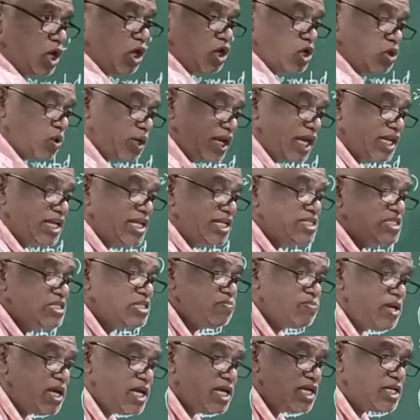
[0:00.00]
you can
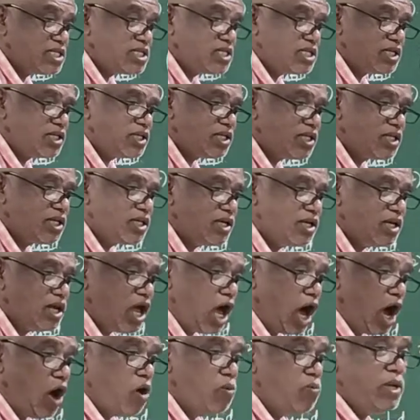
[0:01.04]
estimate
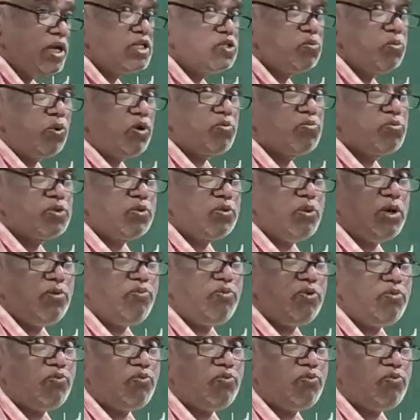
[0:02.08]
how many sperms will be